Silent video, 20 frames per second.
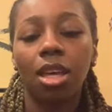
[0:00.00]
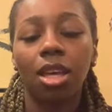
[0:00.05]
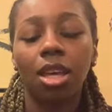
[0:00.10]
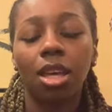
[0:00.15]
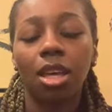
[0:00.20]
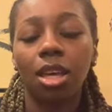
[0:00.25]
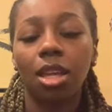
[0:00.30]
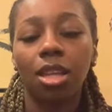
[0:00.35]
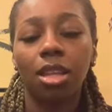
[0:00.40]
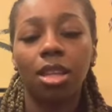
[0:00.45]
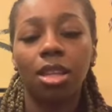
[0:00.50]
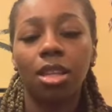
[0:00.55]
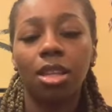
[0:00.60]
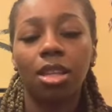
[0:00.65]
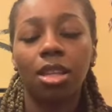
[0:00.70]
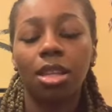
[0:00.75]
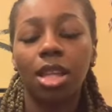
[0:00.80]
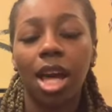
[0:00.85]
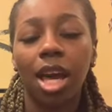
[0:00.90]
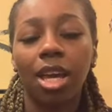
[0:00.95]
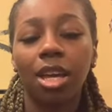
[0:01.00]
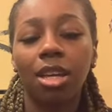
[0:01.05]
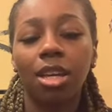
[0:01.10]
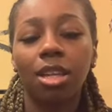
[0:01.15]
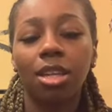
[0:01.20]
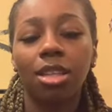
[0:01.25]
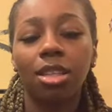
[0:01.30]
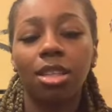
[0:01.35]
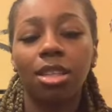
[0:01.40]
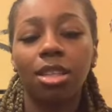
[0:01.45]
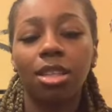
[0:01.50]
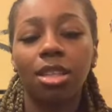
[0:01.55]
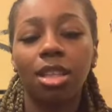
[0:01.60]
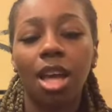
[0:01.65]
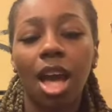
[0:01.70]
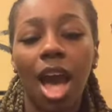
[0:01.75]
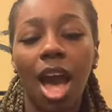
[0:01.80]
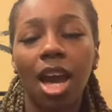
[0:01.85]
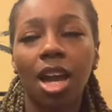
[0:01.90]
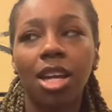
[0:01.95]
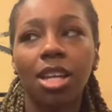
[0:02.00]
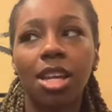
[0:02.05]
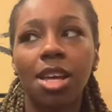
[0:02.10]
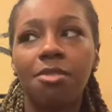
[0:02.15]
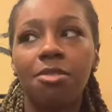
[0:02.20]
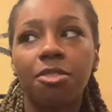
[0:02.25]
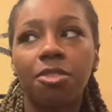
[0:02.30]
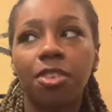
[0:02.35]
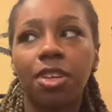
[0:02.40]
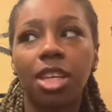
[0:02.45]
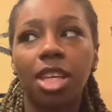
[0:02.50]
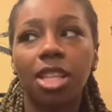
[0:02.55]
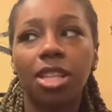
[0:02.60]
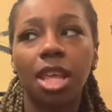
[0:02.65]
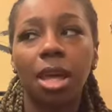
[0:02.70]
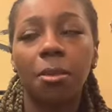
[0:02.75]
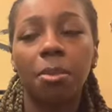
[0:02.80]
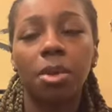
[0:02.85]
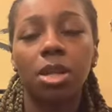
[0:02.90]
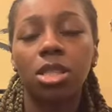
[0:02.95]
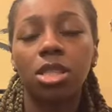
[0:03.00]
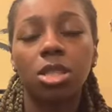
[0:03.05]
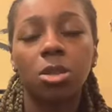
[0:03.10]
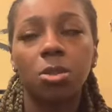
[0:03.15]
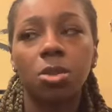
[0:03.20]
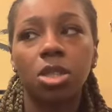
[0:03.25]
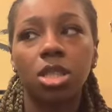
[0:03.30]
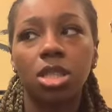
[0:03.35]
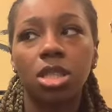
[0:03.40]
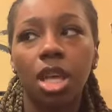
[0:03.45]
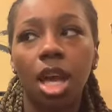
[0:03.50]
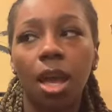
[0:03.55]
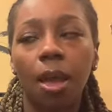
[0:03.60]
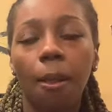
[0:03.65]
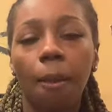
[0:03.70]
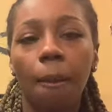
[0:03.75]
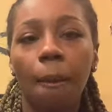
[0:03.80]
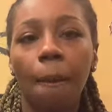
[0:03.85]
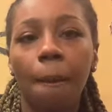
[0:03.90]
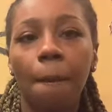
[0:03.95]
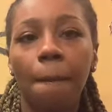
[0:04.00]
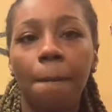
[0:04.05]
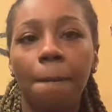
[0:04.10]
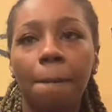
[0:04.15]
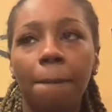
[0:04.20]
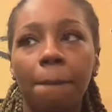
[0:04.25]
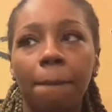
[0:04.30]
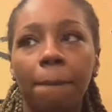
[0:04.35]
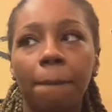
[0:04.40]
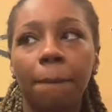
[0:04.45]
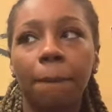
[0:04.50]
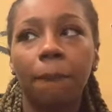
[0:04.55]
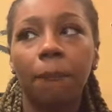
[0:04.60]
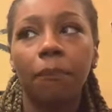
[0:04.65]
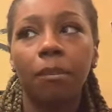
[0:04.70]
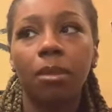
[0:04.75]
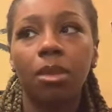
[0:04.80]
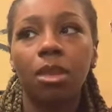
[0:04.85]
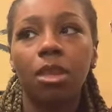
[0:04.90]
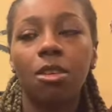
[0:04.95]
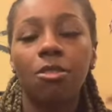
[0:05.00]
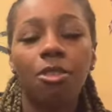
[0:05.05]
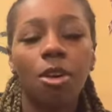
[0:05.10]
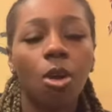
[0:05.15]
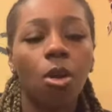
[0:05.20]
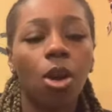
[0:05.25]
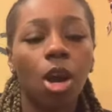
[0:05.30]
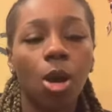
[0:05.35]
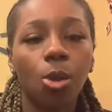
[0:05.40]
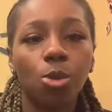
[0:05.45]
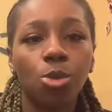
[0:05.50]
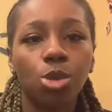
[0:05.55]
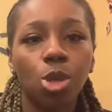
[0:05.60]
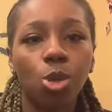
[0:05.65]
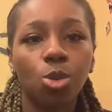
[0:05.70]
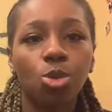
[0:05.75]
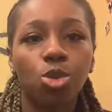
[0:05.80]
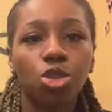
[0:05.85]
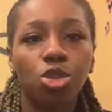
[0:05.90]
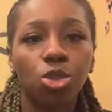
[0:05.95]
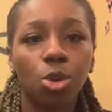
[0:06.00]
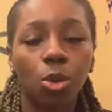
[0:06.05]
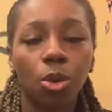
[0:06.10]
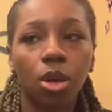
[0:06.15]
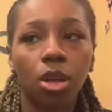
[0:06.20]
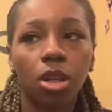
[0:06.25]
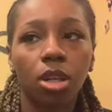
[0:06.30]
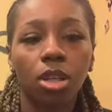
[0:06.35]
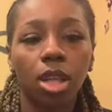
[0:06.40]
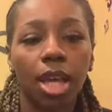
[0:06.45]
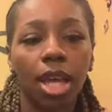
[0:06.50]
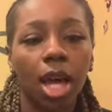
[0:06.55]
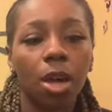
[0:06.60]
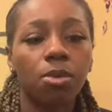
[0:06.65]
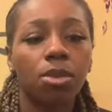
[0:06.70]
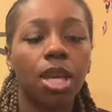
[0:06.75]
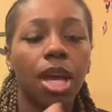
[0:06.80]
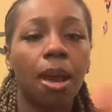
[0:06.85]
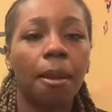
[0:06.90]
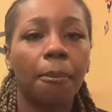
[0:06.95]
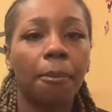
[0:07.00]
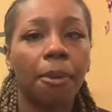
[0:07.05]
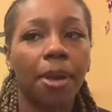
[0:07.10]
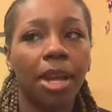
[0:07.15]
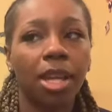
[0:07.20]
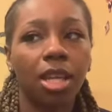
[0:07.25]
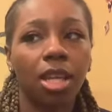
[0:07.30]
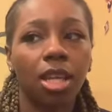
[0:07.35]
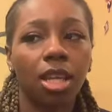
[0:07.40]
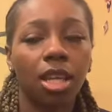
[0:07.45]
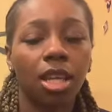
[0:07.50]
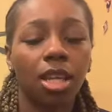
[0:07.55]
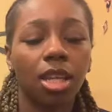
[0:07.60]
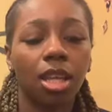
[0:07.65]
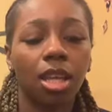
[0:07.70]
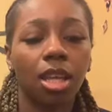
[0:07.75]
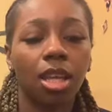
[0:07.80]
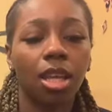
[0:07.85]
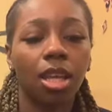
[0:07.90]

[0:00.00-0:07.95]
And like, I can never forget that, because it was just like, the phone call was so short. Like, I was like, I'm pregnant, and then